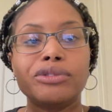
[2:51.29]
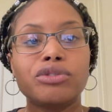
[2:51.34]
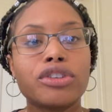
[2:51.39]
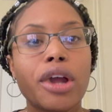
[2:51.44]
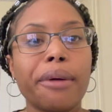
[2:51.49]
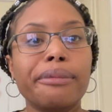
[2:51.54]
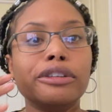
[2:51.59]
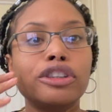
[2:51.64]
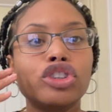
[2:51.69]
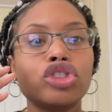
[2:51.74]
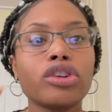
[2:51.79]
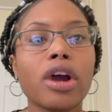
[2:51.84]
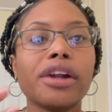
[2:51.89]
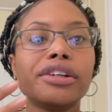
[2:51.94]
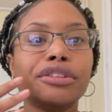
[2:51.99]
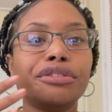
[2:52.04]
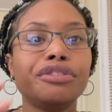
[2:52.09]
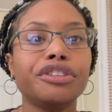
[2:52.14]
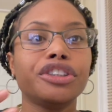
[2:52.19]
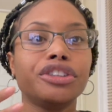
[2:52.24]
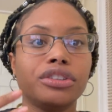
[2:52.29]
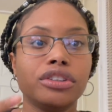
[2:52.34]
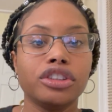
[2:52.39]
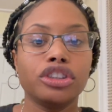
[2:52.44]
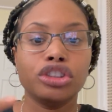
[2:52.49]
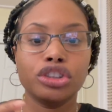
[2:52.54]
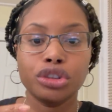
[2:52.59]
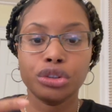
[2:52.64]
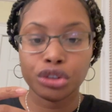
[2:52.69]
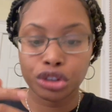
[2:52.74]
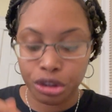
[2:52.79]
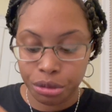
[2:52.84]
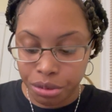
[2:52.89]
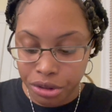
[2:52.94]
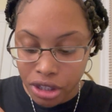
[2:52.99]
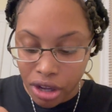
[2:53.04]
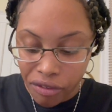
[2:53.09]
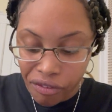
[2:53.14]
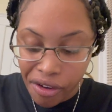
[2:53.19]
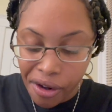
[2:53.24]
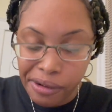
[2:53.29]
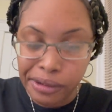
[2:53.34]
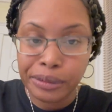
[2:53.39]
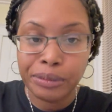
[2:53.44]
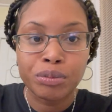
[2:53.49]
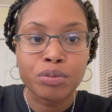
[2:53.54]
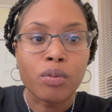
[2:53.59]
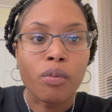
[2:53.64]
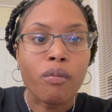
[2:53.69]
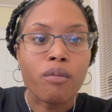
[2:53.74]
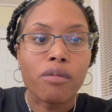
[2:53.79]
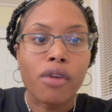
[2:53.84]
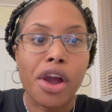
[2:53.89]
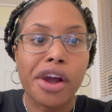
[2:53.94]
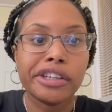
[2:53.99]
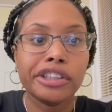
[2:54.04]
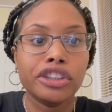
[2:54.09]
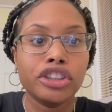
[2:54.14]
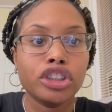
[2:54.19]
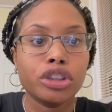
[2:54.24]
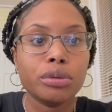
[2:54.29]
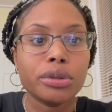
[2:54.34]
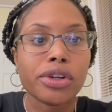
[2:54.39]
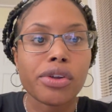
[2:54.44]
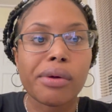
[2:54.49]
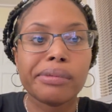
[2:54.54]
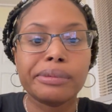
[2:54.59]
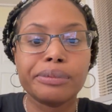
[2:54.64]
I'm just trying to figure this YouTube stuff out. And you know what?